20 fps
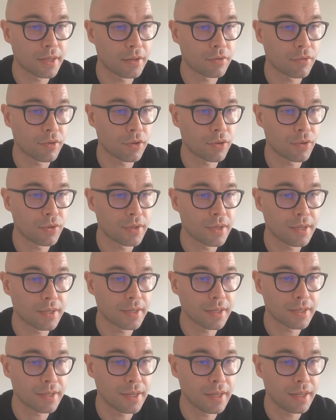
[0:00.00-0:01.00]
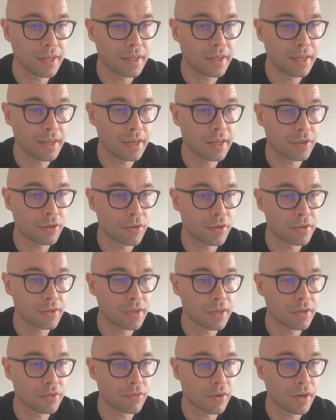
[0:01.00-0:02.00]
It reduces acidity, it
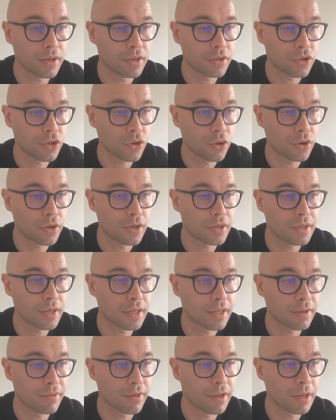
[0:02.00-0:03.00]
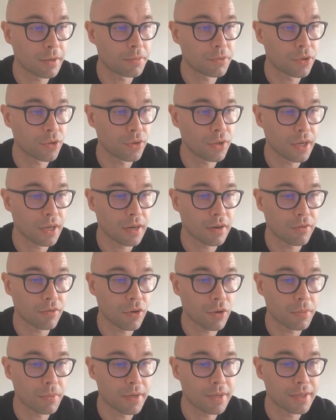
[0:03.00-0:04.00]
concentrates sugars and develops unique
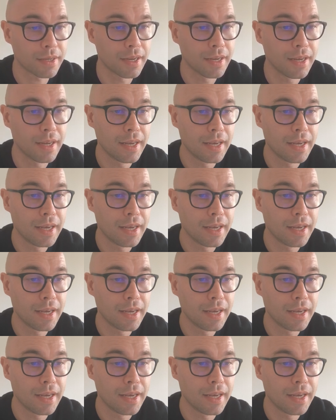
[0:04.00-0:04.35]
aromas,